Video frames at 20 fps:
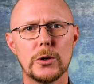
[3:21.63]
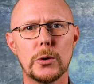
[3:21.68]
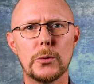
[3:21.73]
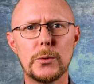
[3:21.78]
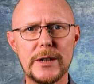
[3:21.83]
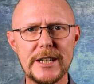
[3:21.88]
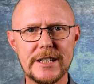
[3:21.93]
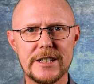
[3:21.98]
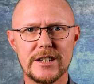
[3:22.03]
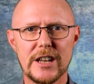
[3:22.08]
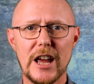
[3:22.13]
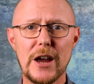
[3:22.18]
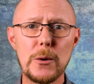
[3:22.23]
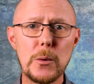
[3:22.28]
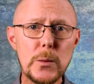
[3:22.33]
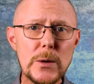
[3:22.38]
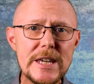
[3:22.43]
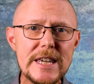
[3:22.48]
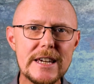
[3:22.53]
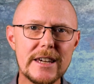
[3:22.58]
you reached a
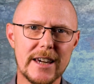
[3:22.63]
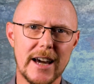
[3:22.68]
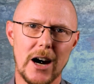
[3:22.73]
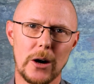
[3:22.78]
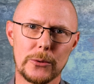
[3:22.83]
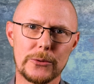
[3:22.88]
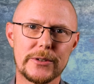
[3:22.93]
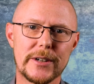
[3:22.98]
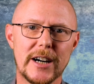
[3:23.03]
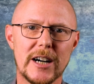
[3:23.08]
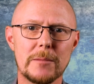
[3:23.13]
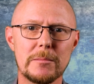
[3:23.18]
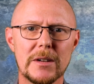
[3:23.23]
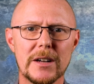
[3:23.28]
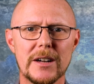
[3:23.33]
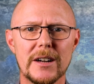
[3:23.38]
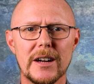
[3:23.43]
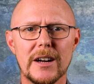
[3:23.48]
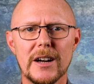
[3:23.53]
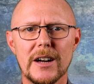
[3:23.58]
weak
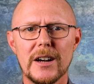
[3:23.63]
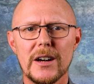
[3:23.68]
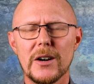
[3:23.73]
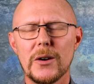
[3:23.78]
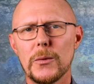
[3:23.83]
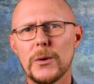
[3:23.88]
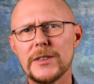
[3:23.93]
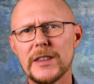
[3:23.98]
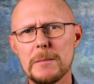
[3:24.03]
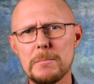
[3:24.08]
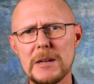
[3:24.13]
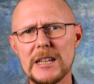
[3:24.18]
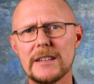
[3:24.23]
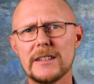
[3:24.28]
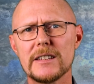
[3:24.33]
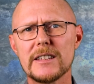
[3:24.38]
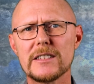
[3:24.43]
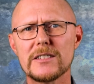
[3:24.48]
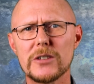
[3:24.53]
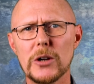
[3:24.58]
outcome when the
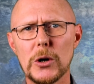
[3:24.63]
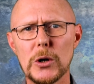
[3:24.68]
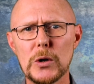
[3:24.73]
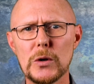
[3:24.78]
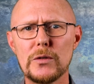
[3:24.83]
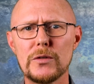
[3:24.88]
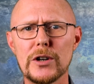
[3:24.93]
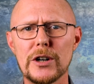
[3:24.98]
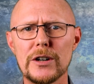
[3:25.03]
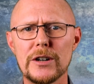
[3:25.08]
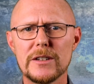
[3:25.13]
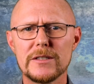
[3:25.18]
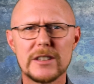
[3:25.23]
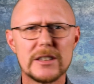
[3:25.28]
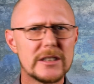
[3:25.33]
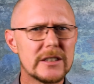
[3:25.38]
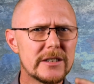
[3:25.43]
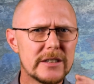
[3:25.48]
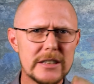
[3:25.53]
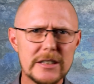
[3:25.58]
meeting is over,
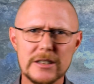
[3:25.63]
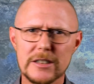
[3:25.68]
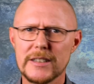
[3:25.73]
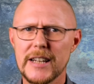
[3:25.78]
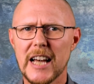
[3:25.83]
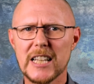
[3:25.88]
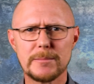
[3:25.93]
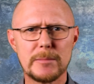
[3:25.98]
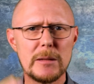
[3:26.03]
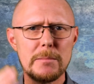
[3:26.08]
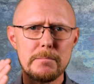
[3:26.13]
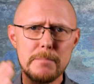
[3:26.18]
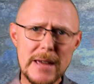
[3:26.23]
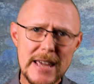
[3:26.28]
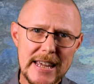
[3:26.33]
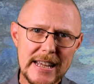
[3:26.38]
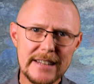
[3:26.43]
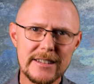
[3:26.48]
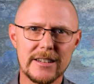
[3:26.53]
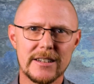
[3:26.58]
the decision has been
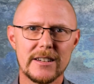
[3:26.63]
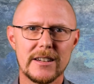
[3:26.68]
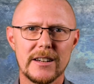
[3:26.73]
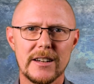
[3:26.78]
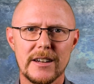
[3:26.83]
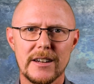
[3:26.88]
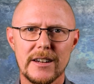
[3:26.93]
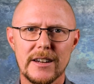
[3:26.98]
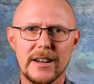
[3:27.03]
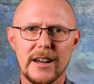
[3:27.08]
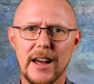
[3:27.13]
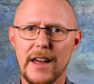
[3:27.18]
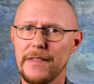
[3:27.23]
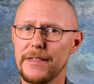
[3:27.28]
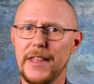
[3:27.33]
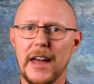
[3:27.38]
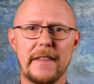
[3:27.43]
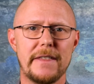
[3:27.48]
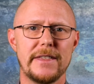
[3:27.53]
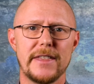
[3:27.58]
made,
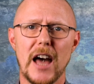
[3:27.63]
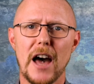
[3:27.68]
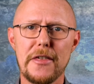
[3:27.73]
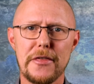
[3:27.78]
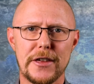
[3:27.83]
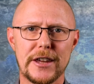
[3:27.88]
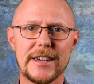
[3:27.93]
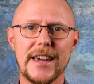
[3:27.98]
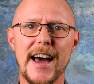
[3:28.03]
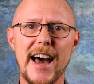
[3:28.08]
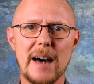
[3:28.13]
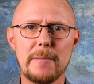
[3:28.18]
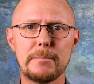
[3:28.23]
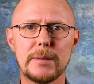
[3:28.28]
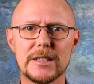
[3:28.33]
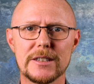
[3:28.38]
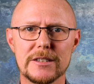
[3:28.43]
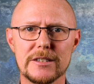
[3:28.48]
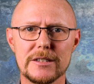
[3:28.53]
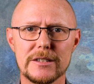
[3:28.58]
and then nothing
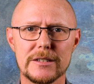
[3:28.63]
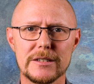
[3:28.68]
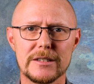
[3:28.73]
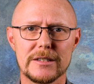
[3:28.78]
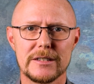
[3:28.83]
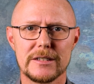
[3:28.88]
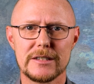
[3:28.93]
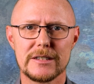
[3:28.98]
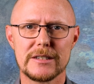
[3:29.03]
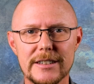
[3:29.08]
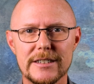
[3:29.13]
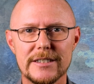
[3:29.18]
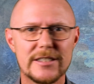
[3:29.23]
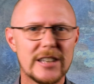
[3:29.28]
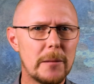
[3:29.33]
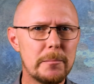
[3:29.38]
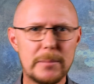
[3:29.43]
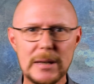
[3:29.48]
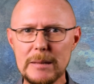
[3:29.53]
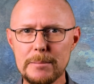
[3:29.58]
happens.
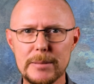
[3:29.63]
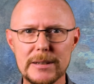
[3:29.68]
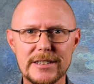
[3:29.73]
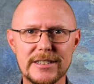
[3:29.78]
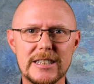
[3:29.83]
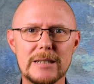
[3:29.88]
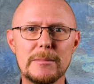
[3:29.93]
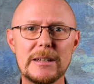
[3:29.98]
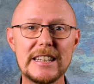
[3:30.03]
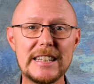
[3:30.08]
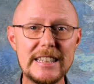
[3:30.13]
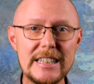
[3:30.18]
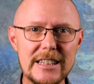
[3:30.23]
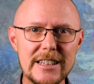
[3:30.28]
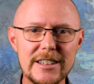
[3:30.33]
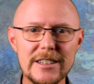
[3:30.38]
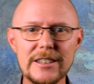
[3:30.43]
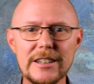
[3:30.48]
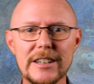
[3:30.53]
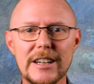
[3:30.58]
Some people seem
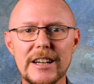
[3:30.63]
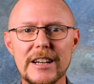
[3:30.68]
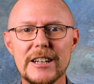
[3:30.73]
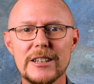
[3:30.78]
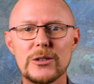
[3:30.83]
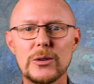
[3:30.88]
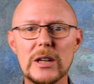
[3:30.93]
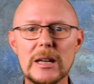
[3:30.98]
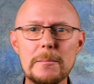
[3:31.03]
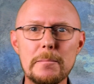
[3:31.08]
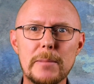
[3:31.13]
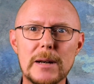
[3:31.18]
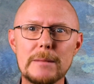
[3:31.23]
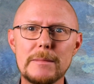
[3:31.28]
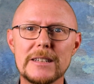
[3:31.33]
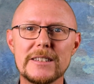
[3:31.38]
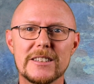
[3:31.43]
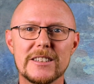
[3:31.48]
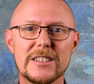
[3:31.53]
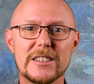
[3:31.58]
eager to
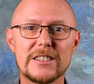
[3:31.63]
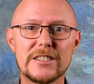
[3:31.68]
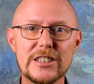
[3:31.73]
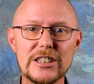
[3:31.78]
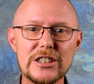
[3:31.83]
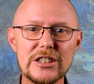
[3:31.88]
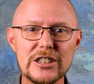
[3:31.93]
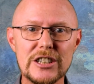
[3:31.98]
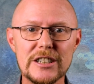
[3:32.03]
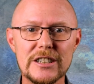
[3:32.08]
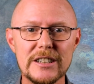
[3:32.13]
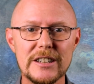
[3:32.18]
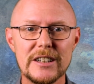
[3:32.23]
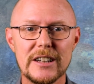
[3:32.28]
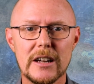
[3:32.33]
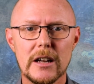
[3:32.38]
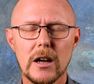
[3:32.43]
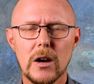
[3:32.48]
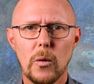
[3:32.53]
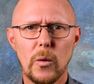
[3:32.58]
implement the decision,
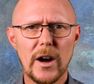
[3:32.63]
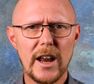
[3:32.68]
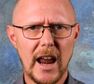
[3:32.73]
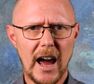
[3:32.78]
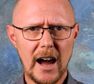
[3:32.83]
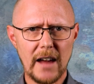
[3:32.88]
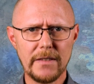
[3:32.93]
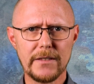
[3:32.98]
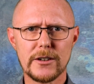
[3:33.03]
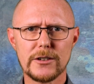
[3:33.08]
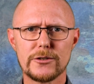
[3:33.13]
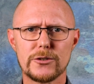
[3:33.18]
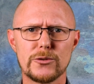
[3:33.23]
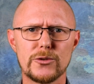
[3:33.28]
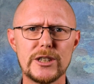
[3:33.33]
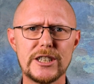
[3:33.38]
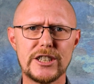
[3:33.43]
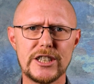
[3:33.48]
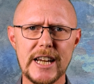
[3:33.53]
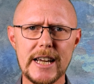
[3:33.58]
while others
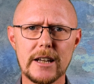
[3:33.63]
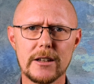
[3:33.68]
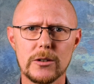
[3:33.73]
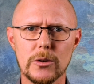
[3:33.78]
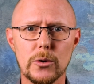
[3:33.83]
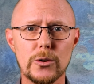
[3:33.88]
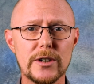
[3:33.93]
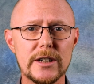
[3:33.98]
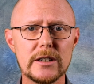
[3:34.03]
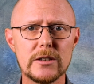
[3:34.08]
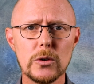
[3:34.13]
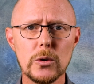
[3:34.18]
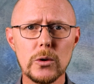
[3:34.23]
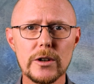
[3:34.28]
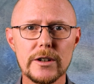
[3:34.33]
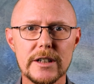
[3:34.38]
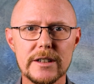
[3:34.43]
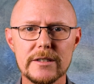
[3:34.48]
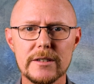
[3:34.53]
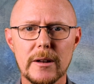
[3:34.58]
reject or
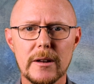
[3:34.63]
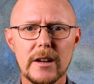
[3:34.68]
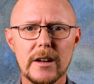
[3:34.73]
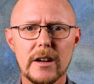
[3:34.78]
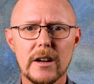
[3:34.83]
ignore it,